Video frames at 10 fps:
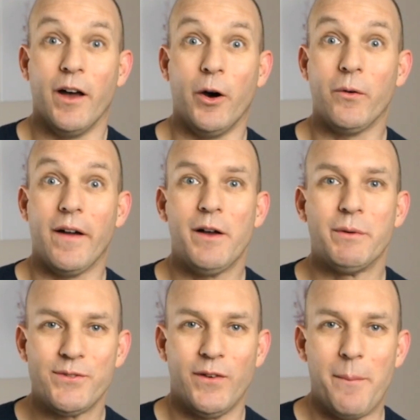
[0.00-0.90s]
All right, that
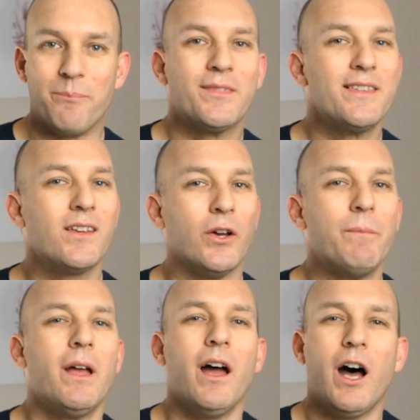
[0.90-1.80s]
was fun. So
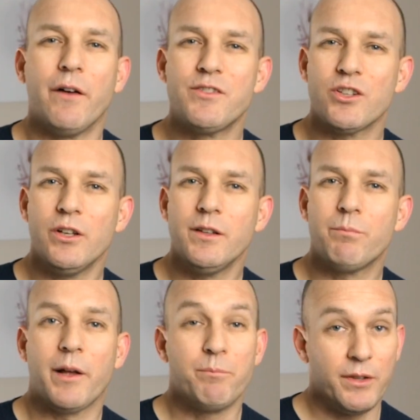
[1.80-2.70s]
I've shown that
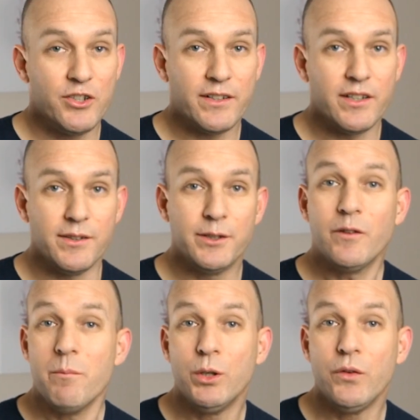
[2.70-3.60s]
by projecting
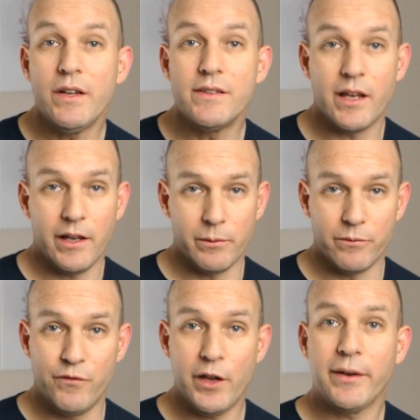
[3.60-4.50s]
different movies
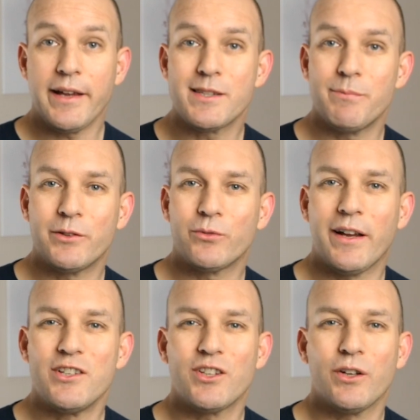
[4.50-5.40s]
with varying aspect
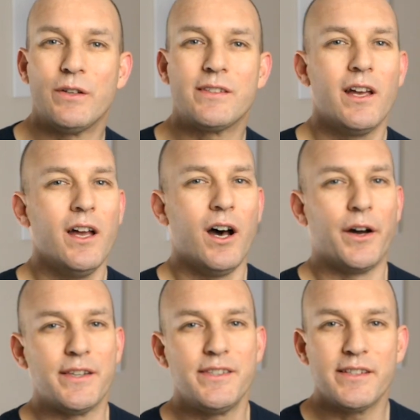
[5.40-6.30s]
ratios
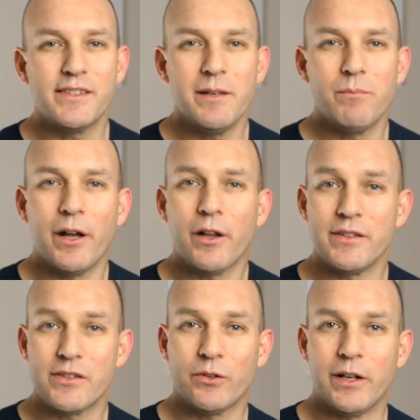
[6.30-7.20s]
on a sixteen by
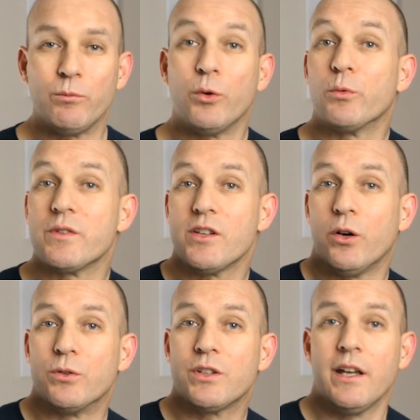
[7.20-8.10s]
nine screen will
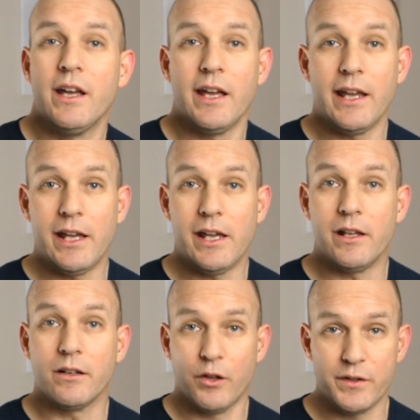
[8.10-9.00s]
result
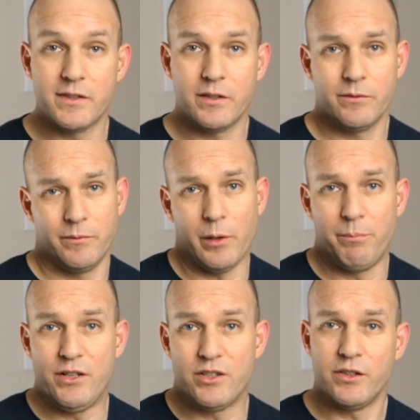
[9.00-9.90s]
in lost you know,
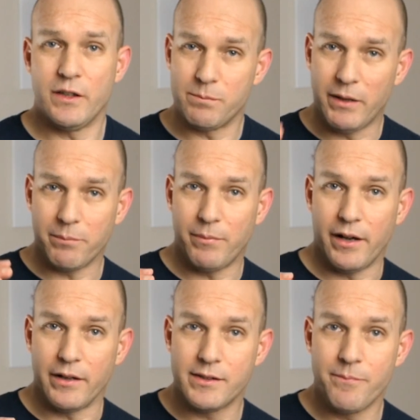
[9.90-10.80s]
picture to those black
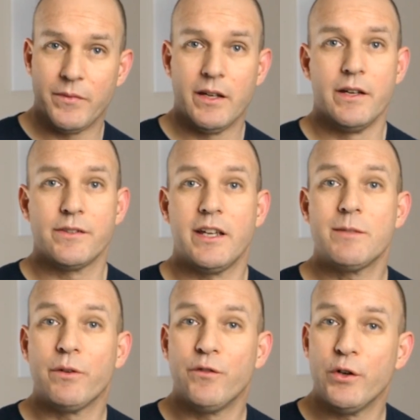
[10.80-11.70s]
bars. So here's
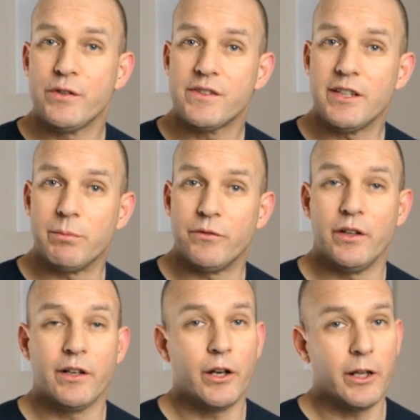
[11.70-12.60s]
my first tip. If
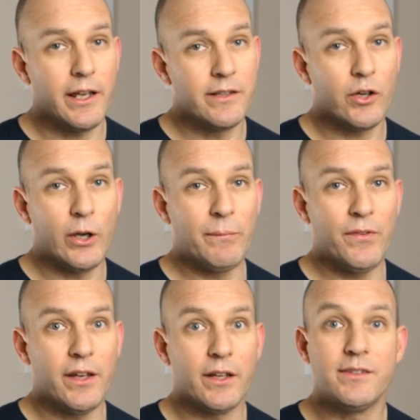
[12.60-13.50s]
you're gonna get into home
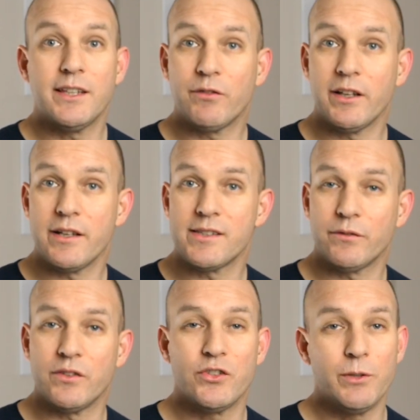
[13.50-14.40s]
theater, definitely get
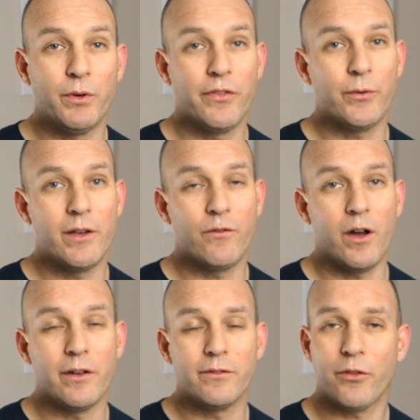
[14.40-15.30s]
yourself a two point three
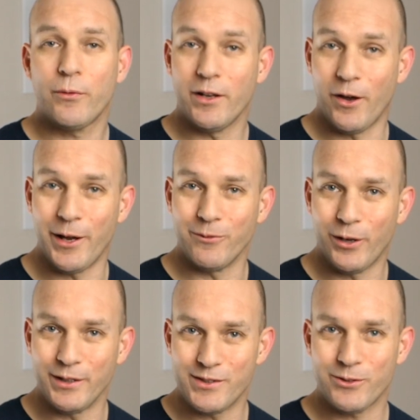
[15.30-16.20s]
five, three nine
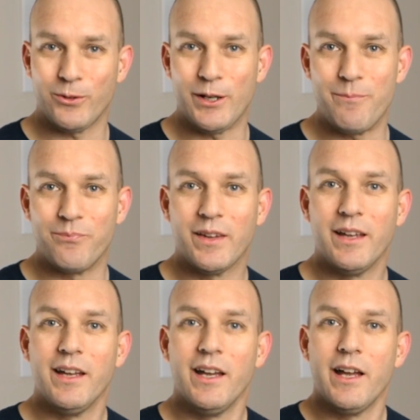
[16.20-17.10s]
nine screen.
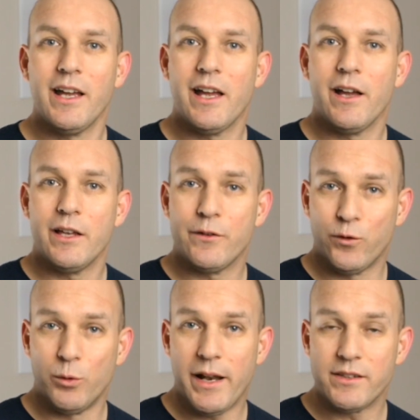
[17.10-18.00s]

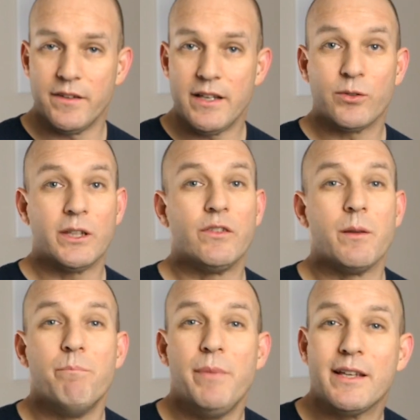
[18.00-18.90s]
Format to this will give you
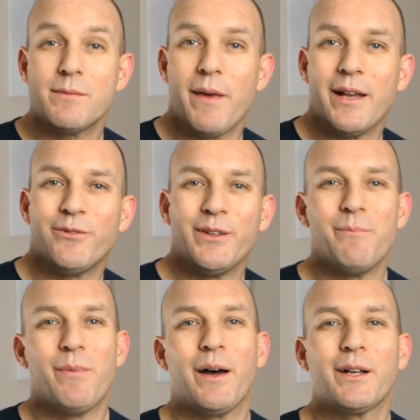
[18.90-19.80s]
the biggest bang for your
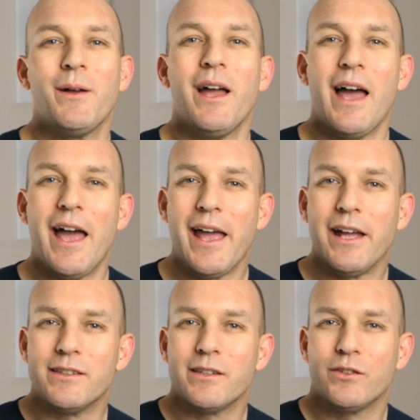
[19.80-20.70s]
buck,
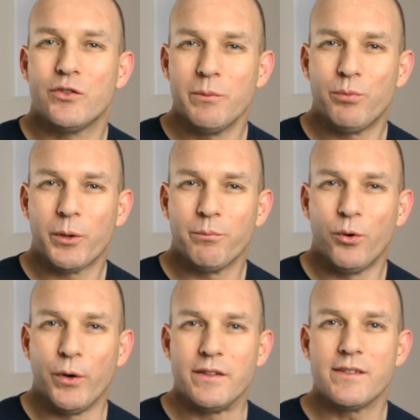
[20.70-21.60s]
and two important
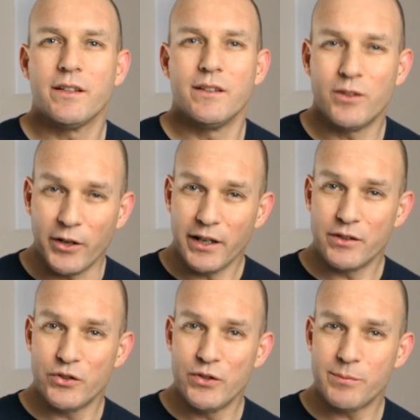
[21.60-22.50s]
points. Don't get
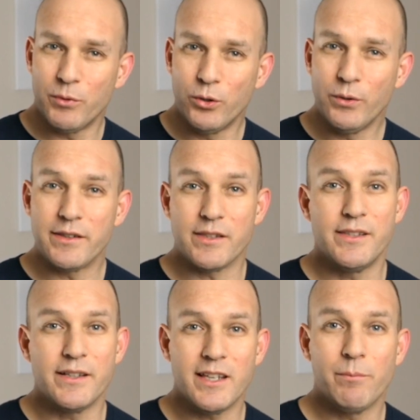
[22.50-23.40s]
too small, as a
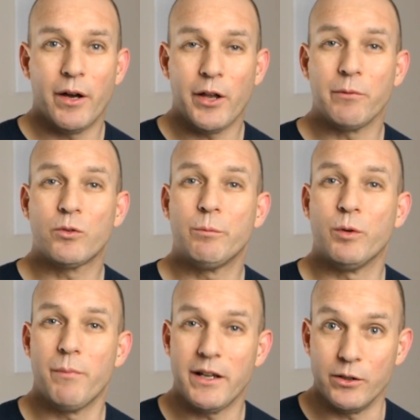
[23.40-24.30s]
sixteen by nine crop
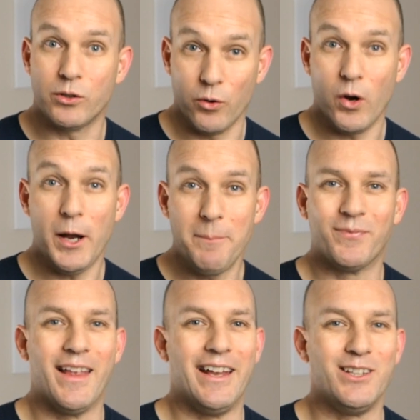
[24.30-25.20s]
will make you cry
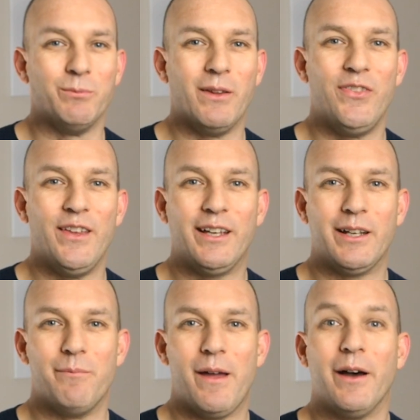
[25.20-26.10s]
and you'll be thinking
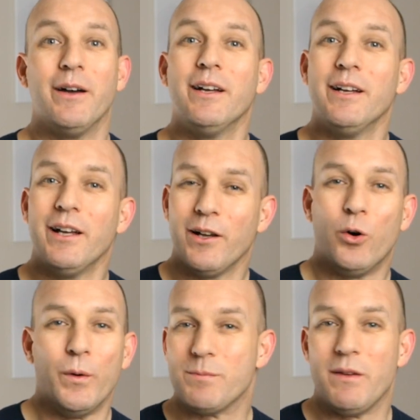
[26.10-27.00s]
about,
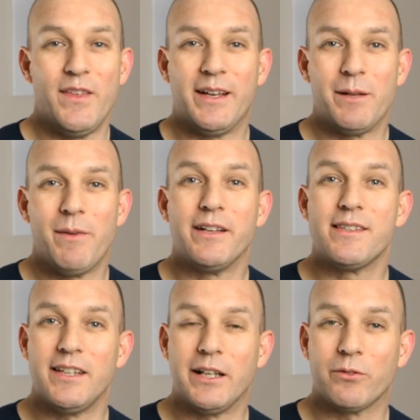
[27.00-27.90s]
always be thinking about your
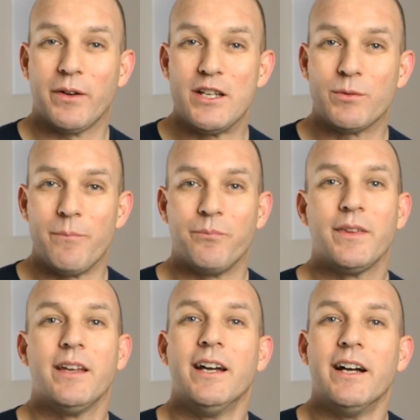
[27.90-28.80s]
seating arrangement.
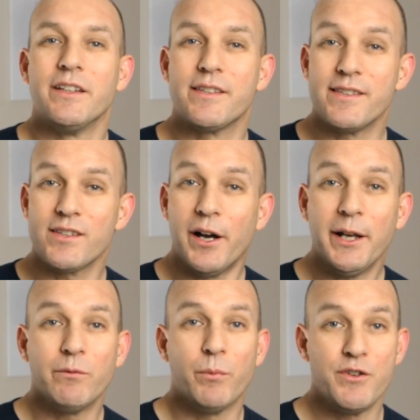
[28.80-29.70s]
The
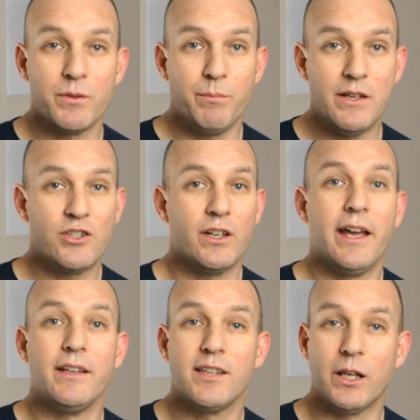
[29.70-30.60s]
Society of Motion Picture
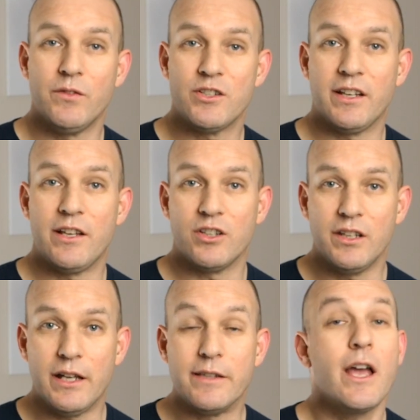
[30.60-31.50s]
and Television
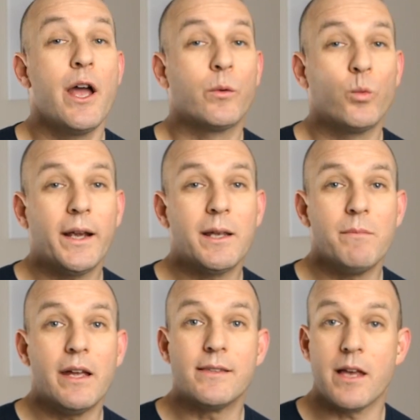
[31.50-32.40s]
Engineers
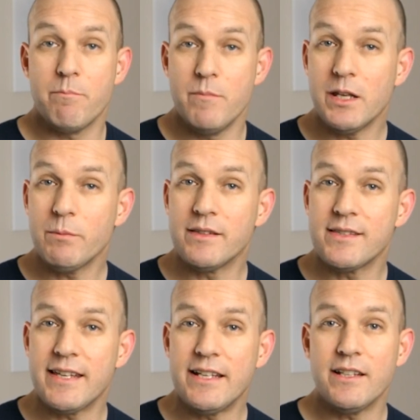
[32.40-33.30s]
recommends a minimum
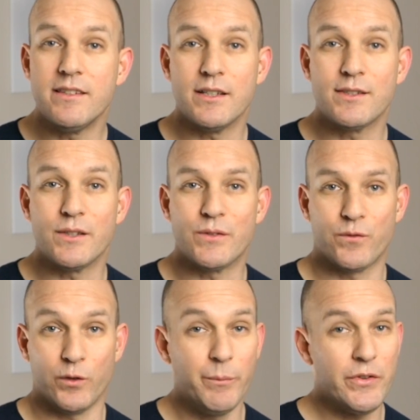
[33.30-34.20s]
seating distance
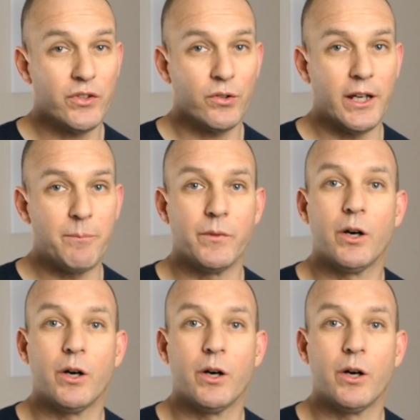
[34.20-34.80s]
from the screen